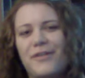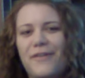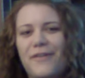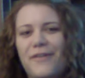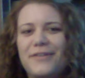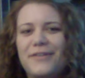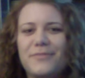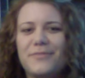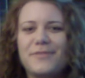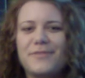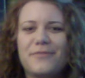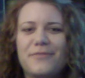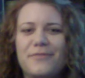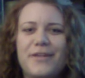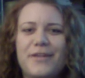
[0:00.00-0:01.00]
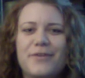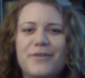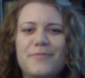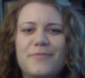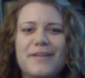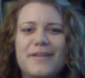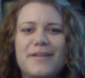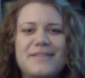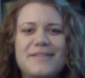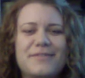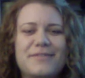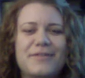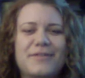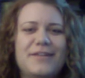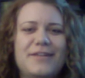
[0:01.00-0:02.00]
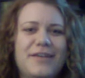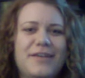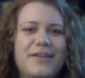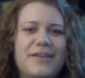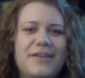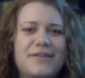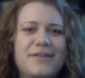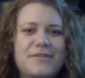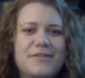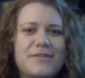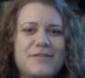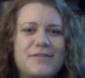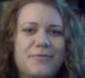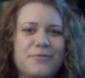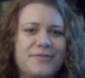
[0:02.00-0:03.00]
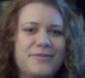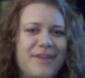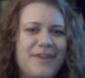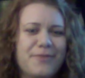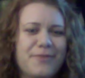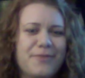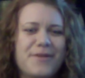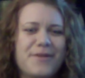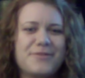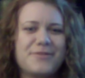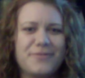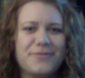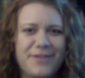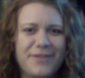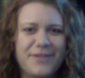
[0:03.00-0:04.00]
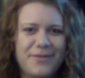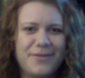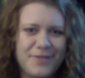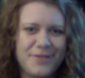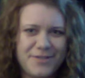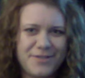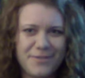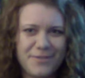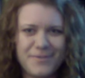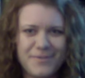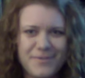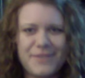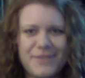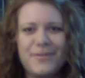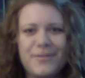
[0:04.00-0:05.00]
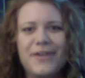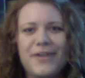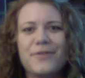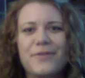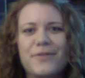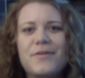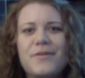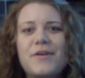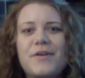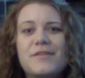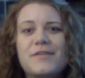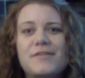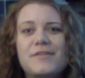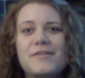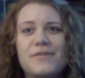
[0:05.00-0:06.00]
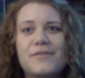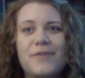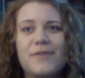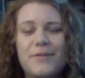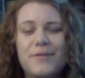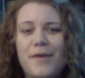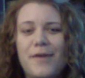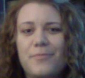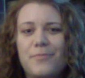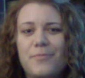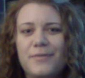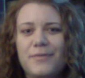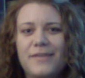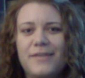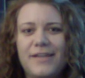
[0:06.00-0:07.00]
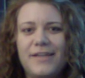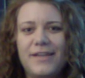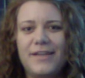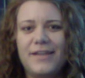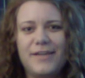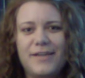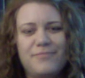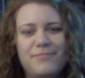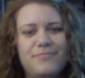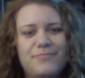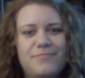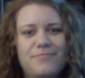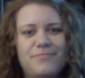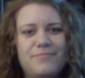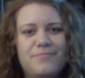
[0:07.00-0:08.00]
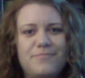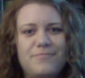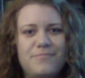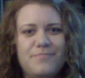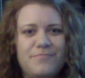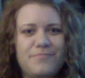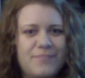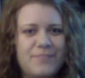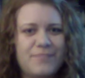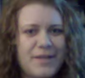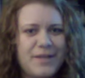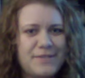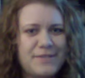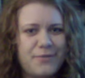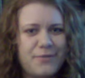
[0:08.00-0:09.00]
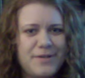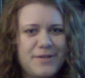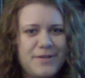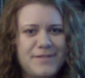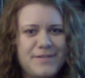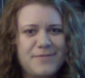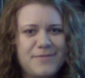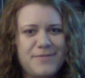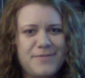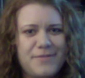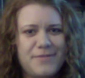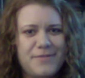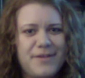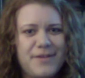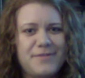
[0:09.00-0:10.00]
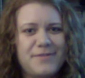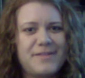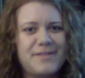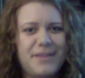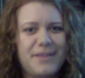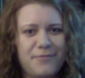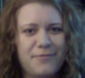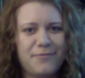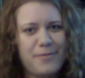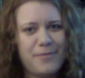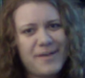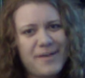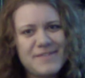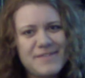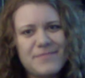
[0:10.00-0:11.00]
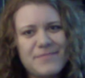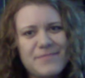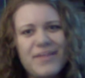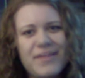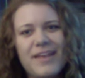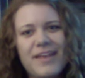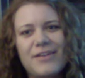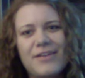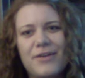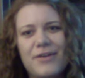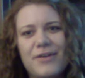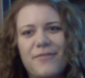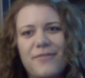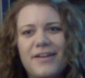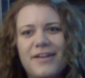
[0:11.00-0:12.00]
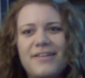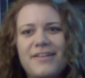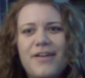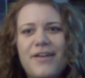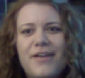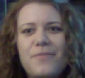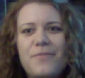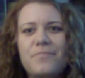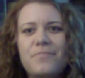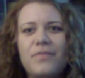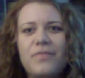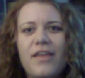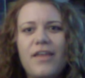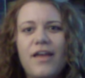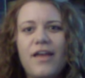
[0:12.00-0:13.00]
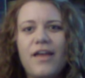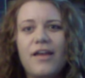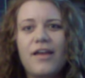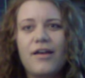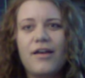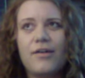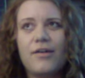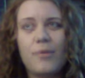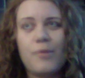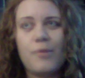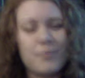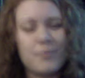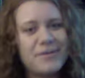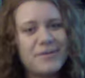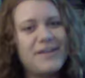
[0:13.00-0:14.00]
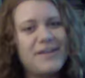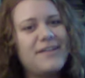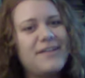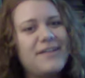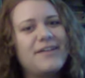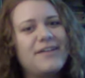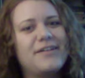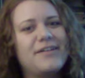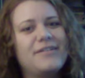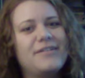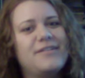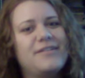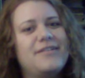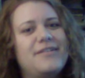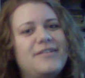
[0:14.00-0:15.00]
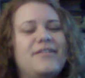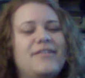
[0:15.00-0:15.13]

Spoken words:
Well, actually I found the music video, but it's only the slowed down version of the original music video. So anyway, I put the links for these music videos in the info box. You can find it there. One more thing.